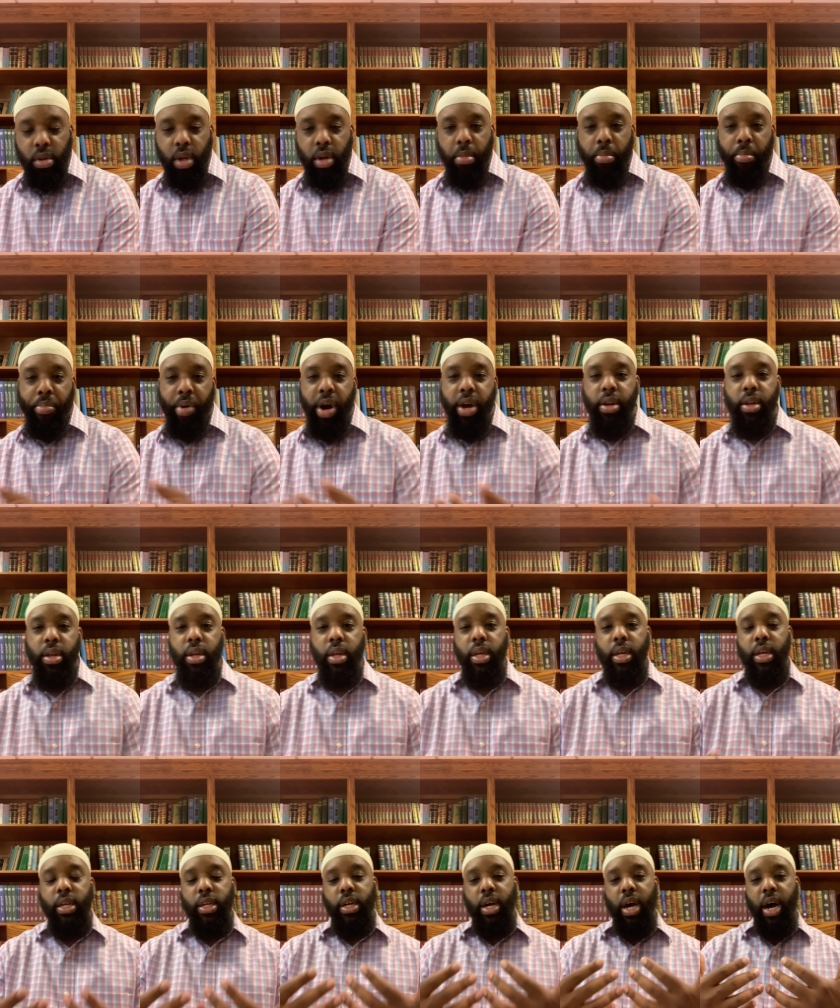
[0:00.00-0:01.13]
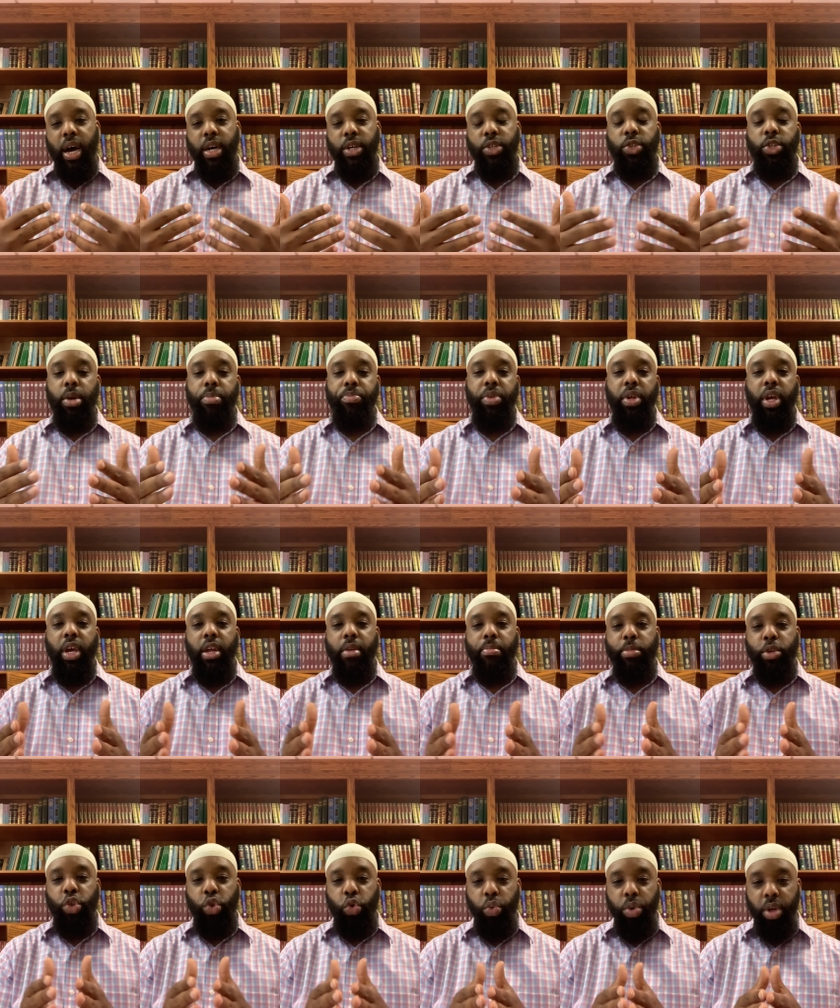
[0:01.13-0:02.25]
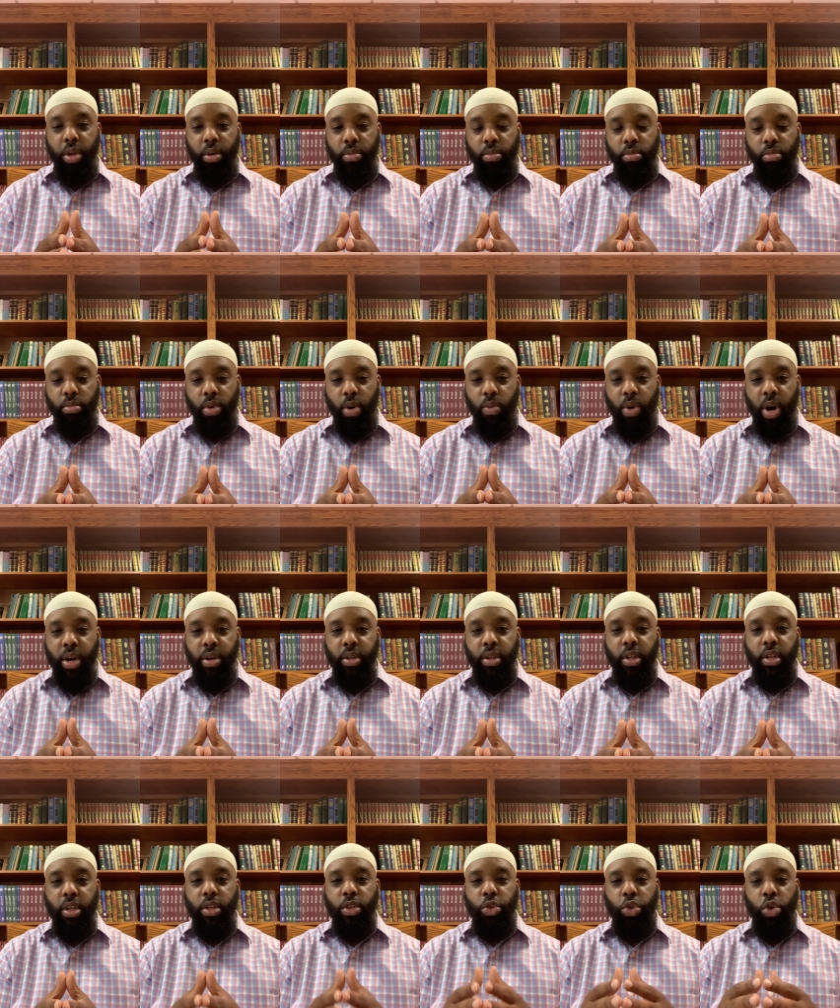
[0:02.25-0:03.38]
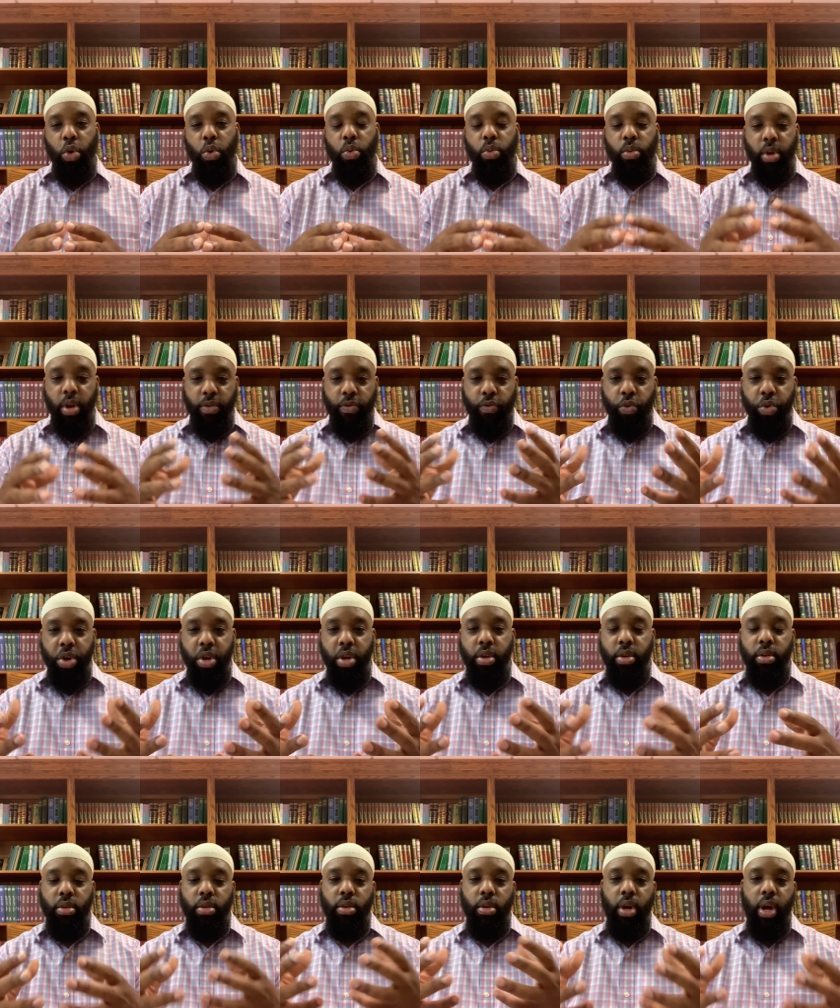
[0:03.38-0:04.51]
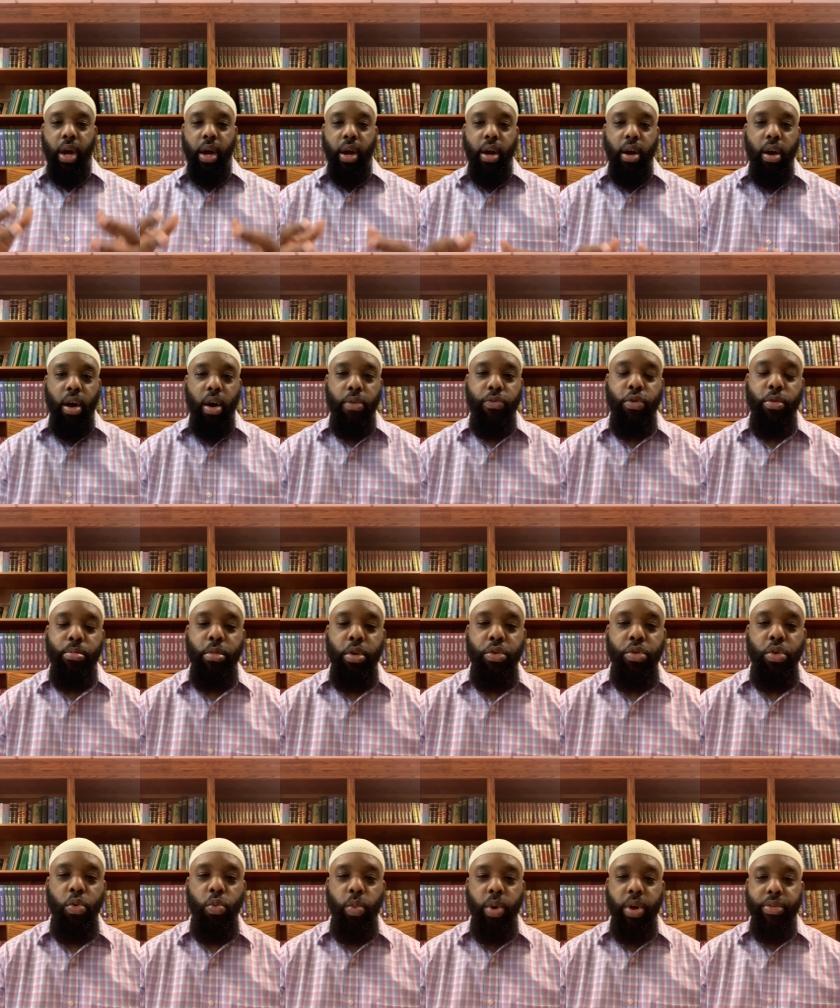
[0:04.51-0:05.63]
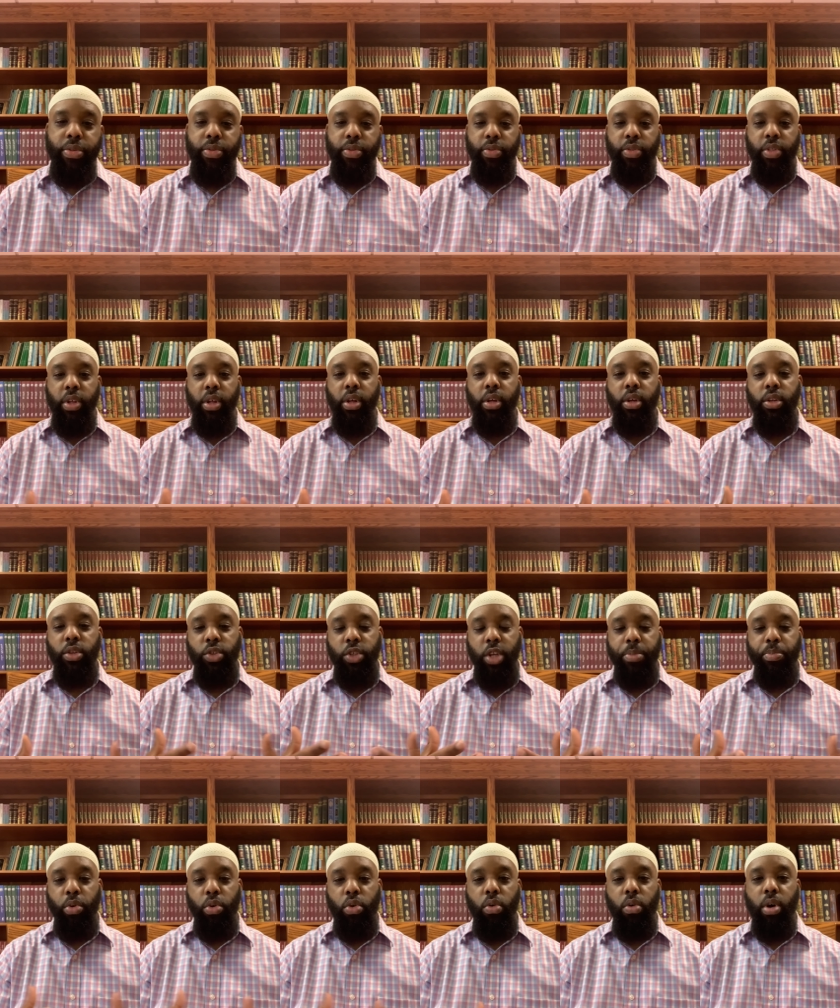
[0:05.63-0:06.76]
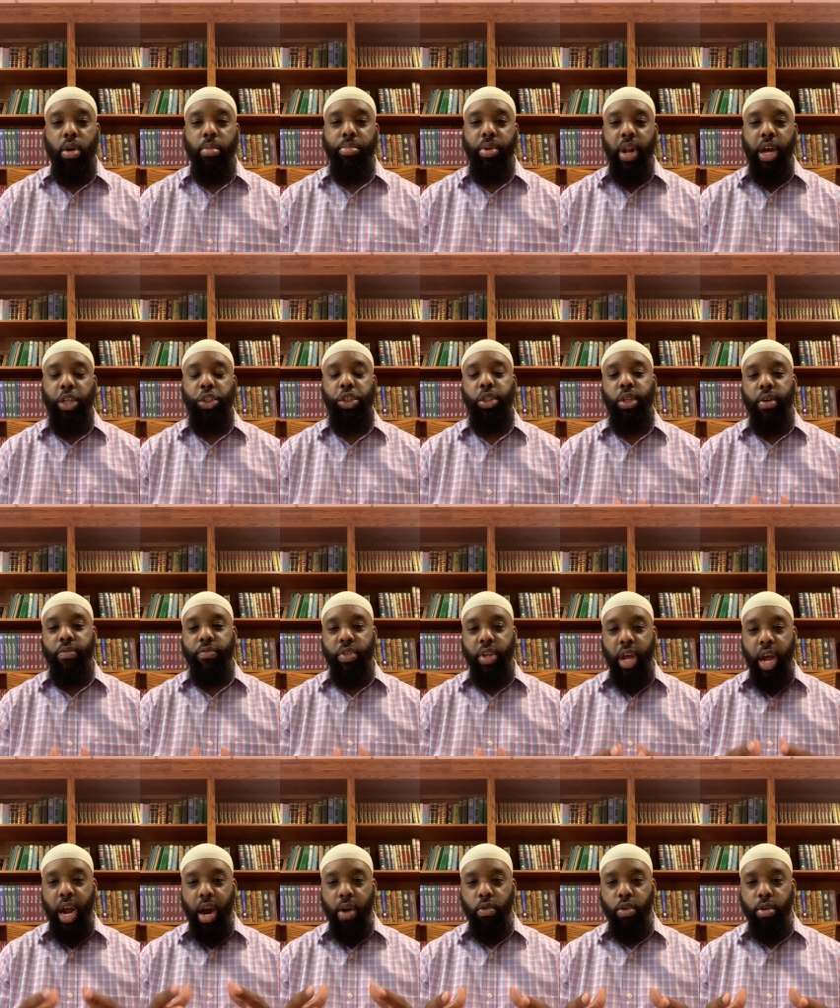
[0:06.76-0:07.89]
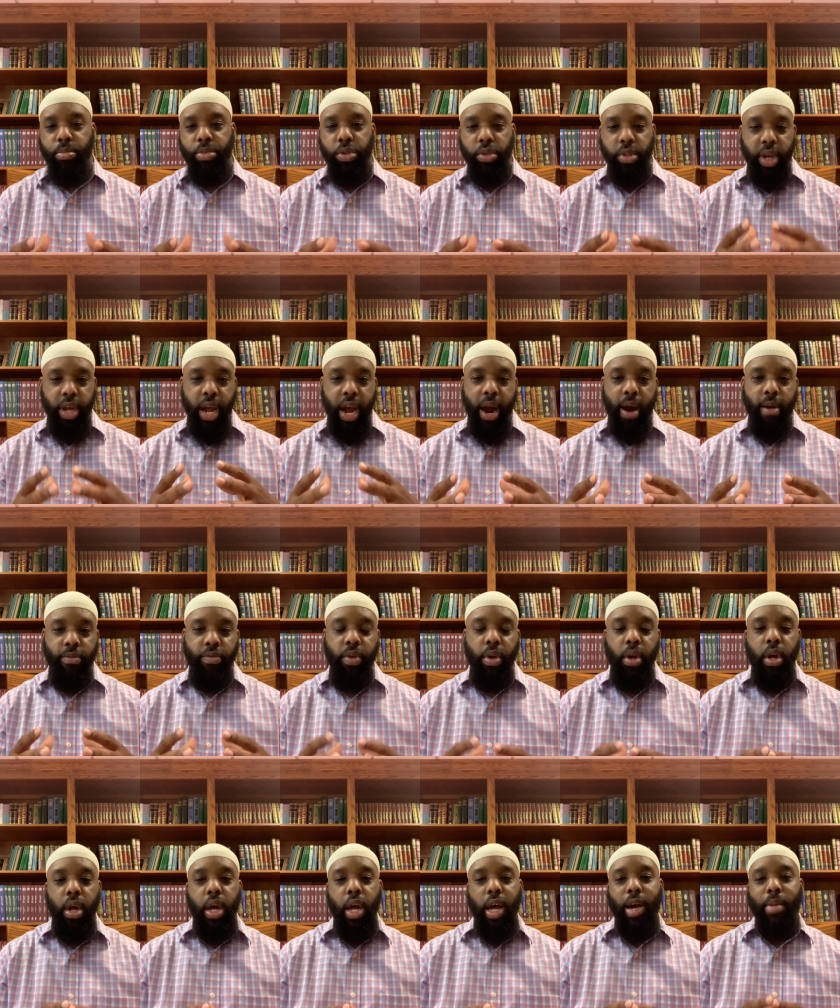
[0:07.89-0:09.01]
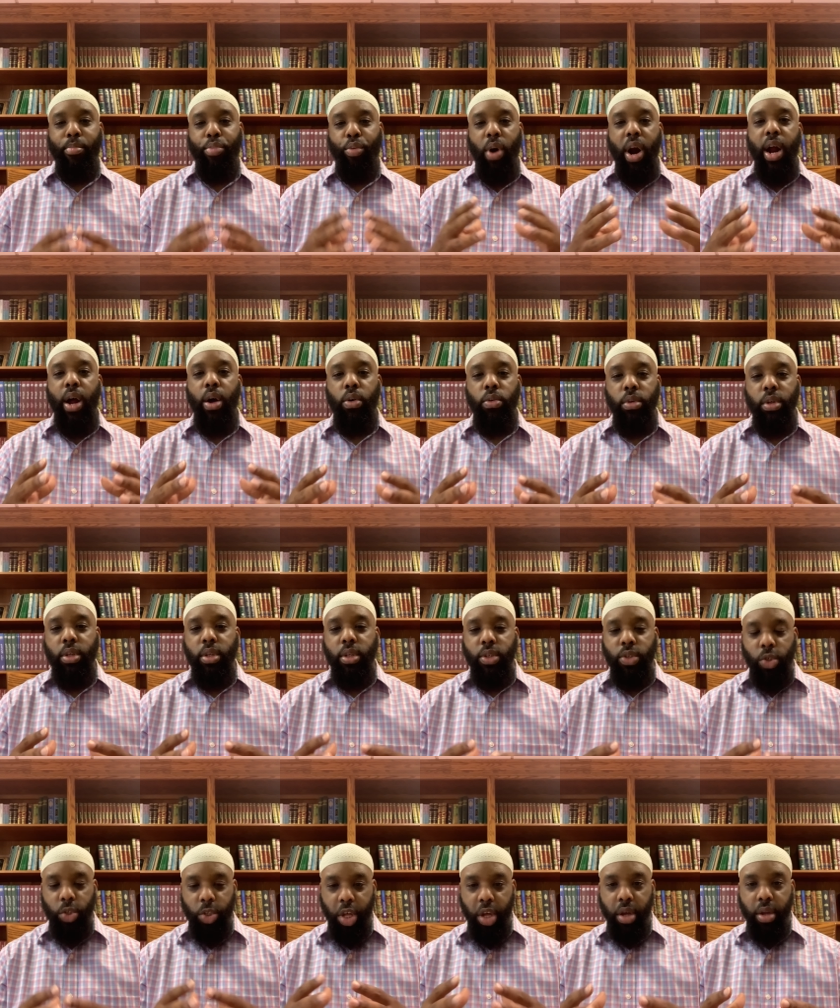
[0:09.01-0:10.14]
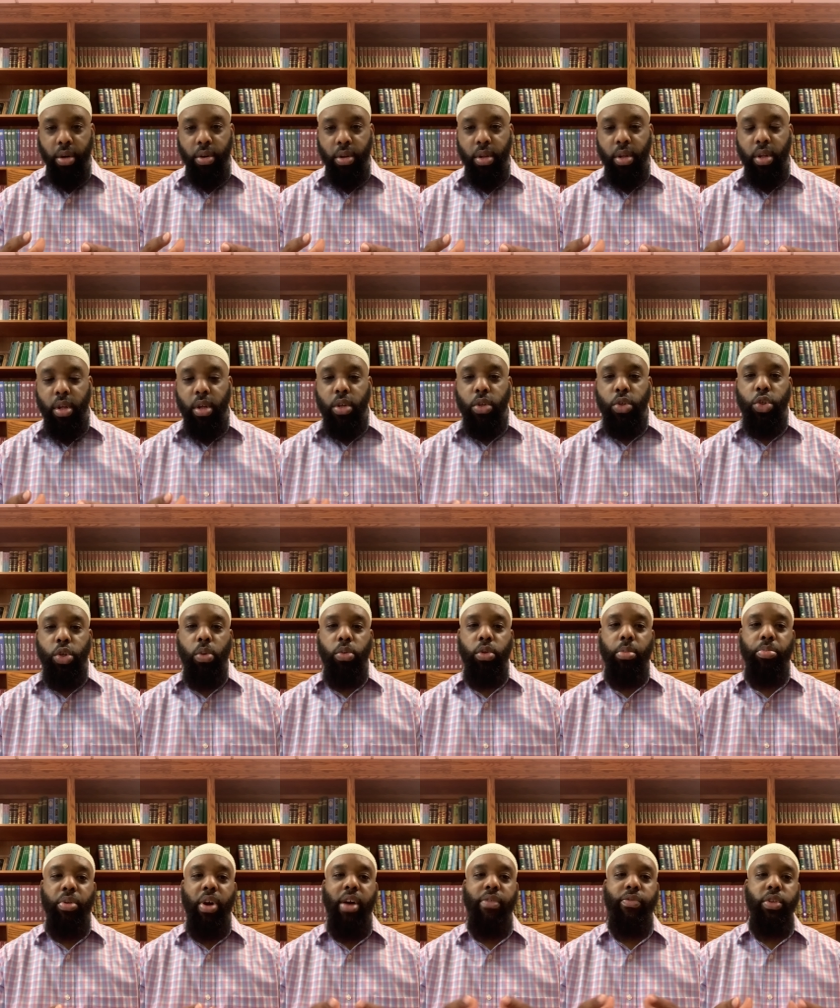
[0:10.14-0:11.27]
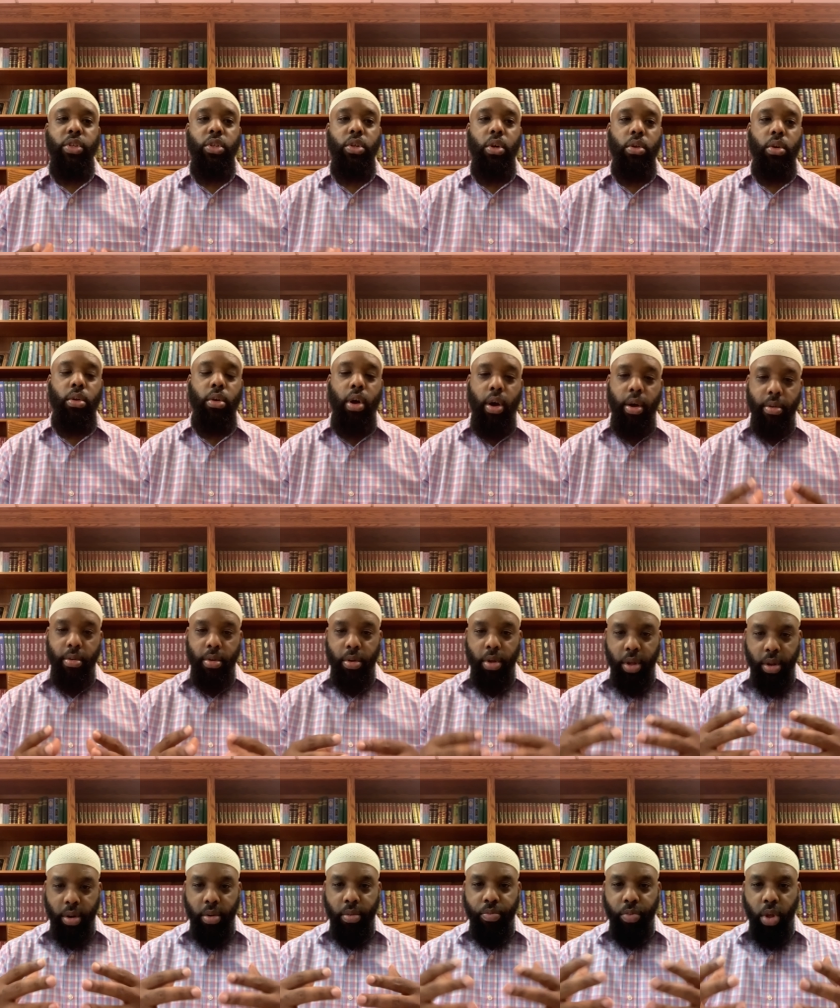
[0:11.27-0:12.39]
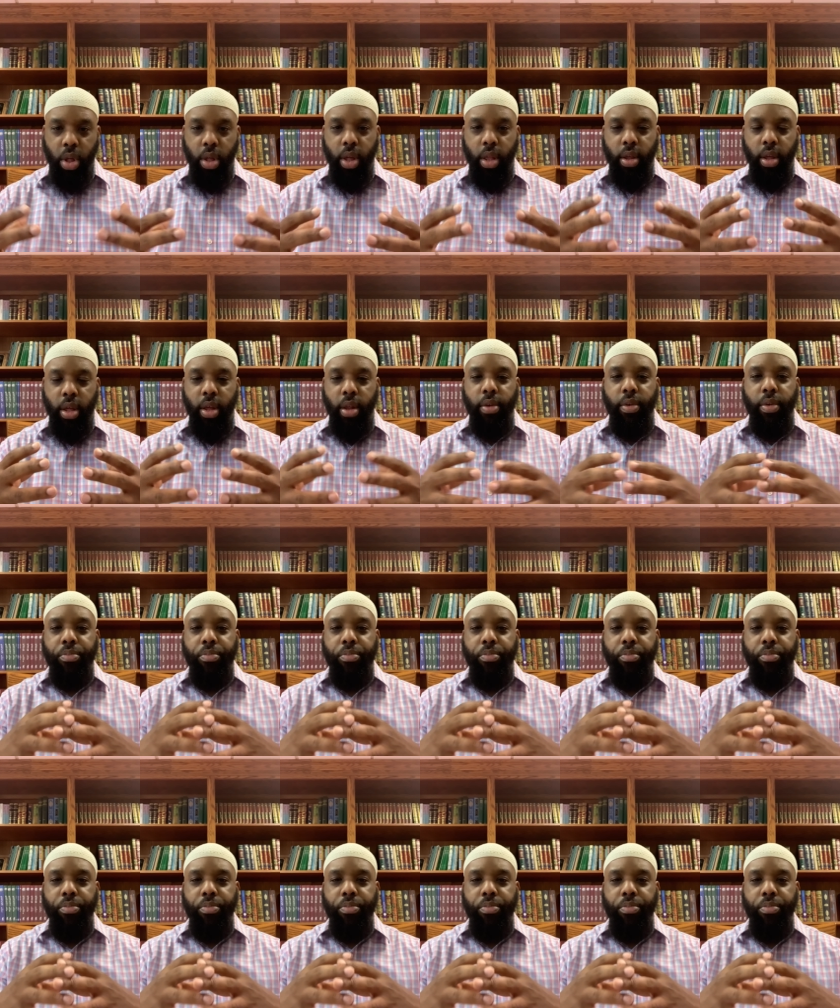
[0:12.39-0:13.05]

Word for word: but uh, something in between, all right? So if we uh, are familiar with the typical complexion of the Arabs, they have brown skin. So the Prophet, uh, it, it,